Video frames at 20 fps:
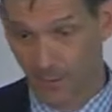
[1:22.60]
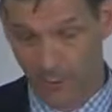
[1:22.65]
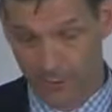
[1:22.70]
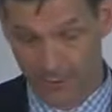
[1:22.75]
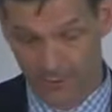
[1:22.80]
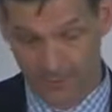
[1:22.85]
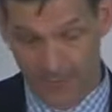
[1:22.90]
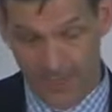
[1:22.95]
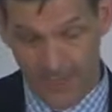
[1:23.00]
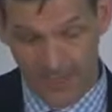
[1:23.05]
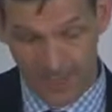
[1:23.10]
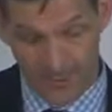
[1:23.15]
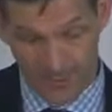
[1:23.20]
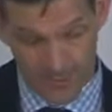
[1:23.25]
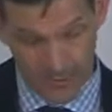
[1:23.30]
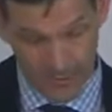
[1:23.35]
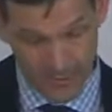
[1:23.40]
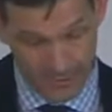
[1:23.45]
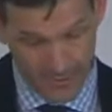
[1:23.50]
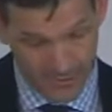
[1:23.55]
Awesome, thank
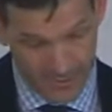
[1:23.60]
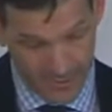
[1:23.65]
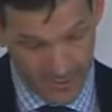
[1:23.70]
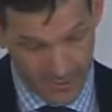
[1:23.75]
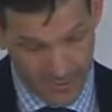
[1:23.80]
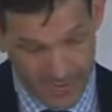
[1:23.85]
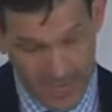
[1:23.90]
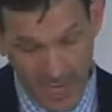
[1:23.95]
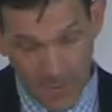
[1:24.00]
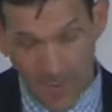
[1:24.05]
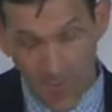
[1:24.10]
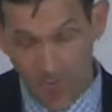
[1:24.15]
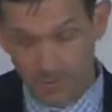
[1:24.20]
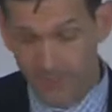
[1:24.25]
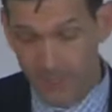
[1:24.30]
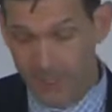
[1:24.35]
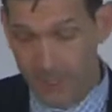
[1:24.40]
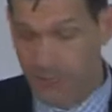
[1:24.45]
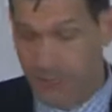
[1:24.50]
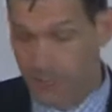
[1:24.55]
you. It's now my
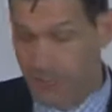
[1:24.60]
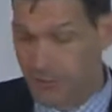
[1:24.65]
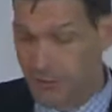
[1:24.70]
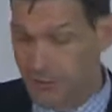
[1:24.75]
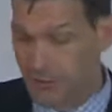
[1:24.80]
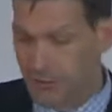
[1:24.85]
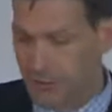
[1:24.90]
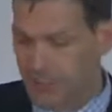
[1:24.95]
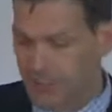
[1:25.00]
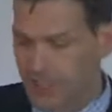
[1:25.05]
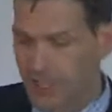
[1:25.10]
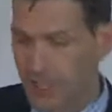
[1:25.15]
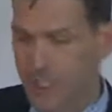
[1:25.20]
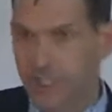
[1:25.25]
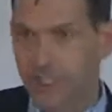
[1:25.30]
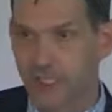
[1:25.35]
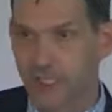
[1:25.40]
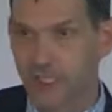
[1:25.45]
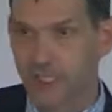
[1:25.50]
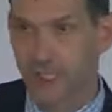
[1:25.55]
pleasure to introduce the
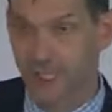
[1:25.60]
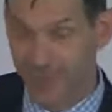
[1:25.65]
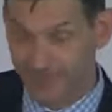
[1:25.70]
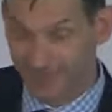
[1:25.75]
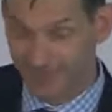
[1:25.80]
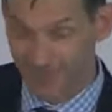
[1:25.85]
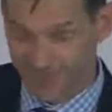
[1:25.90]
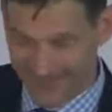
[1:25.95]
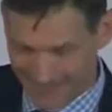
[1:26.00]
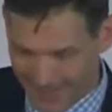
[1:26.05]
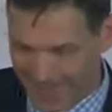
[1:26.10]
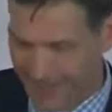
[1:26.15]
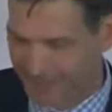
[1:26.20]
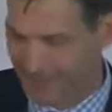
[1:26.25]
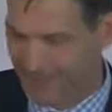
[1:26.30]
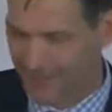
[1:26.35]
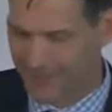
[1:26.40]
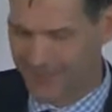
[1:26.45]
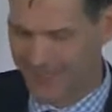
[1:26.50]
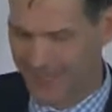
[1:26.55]
Chief
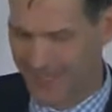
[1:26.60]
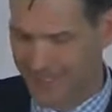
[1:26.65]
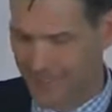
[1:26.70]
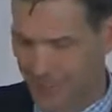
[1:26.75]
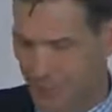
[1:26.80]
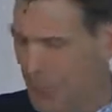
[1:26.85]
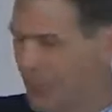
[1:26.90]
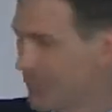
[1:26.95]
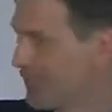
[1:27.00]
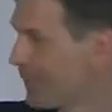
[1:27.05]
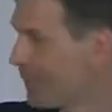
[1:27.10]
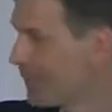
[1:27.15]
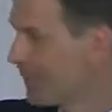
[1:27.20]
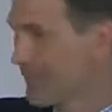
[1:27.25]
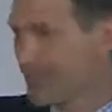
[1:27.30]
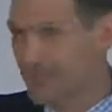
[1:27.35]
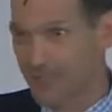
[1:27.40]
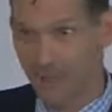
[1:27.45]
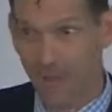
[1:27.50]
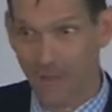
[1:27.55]
Executive of the SACE Board,
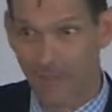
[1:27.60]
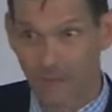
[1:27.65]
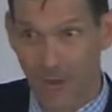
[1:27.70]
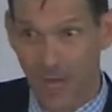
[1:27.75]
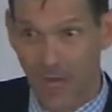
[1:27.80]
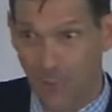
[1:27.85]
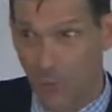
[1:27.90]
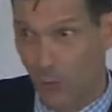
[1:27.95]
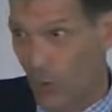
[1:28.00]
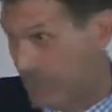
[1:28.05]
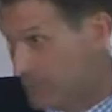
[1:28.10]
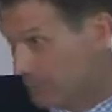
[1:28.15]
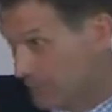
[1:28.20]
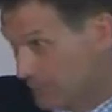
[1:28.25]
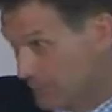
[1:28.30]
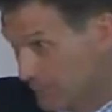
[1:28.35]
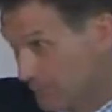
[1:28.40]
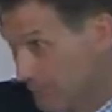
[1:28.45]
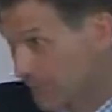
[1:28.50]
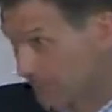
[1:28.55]
Professor Martin
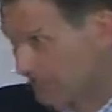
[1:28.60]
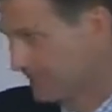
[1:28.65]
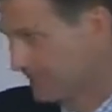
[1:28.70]
Westwell.